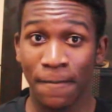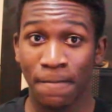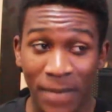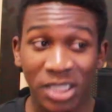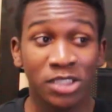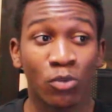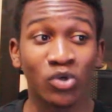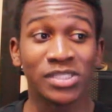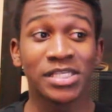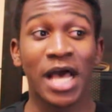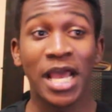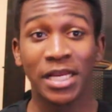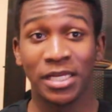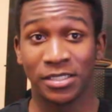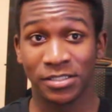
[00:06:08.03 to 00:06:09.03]
Much more
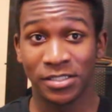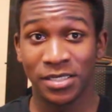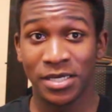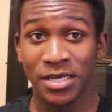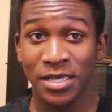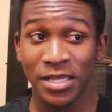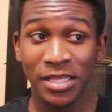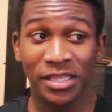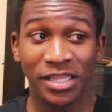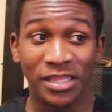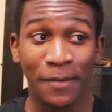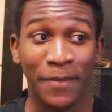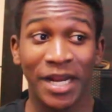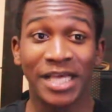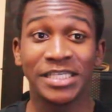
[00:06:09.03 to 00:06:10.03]
silent than
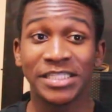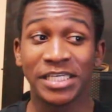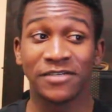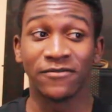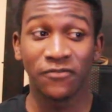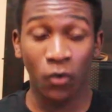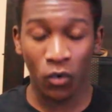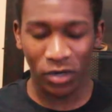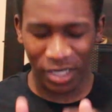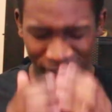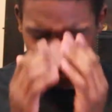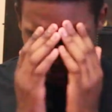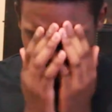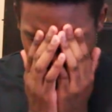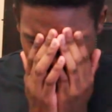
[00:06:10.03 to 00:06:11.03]
the PlayStation 4. Like,
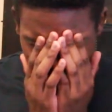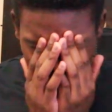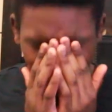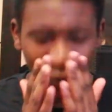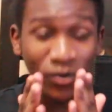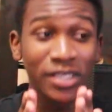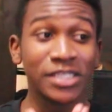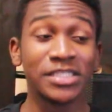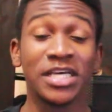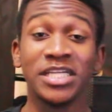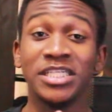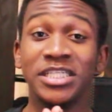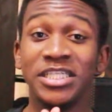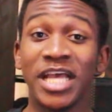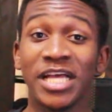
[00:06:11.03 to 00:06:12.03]
the PlayStation 4 is a
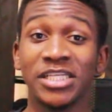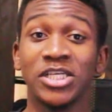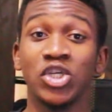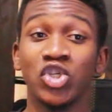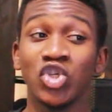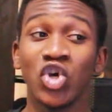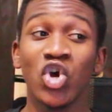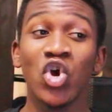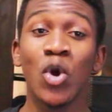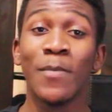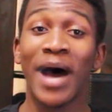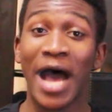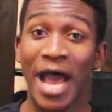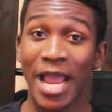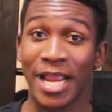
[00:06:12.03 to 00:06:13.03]
jet
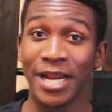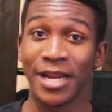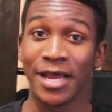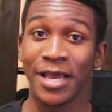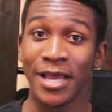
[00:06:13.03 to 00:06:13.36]
turbine.